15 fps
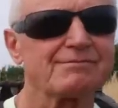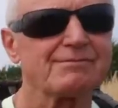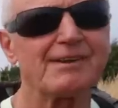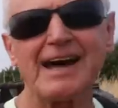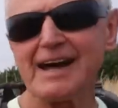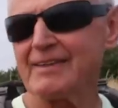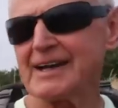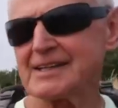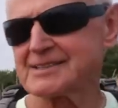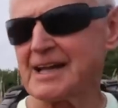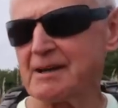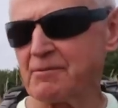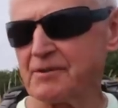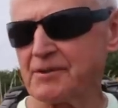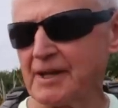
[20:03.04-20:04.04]
like that
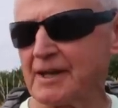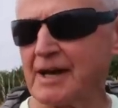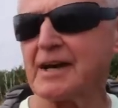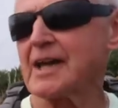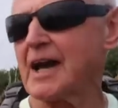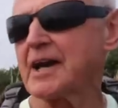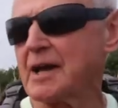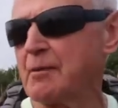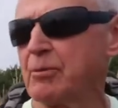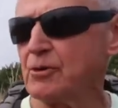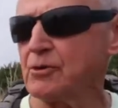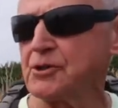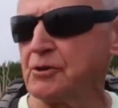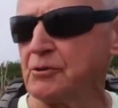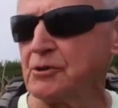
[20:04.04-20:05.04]
type of thing. Yeah. I get
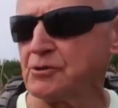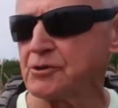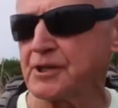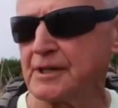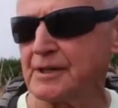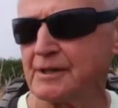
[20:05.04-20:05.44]
bored doing nothing.